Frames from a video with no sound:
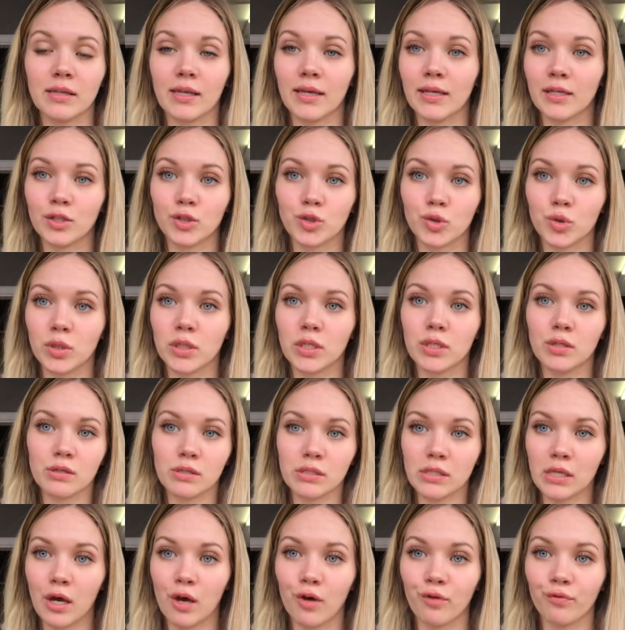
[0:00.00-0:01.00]
Like treat
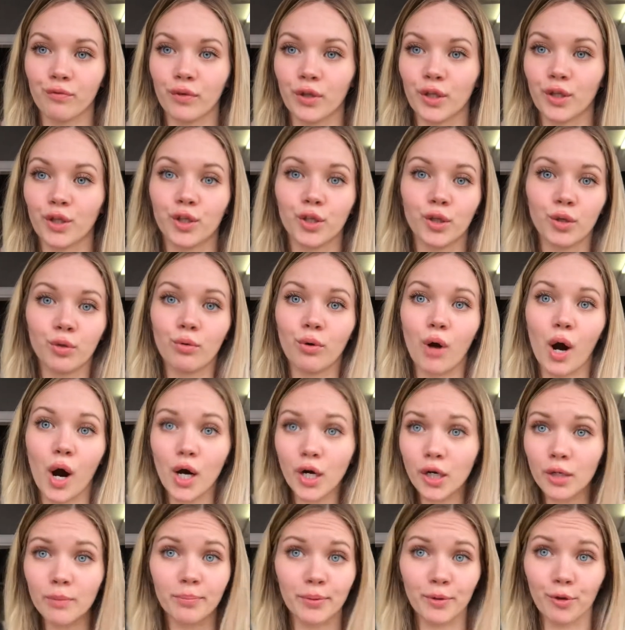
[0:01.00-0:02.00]
yourself like you
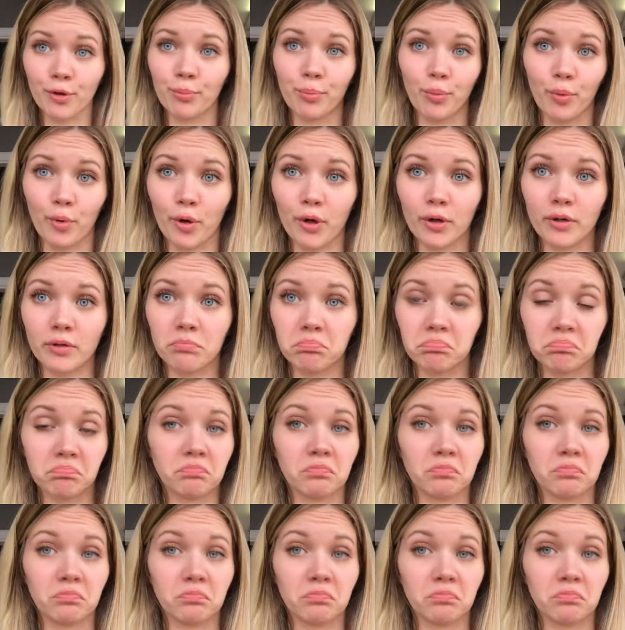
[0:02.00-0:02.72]
are a billboard.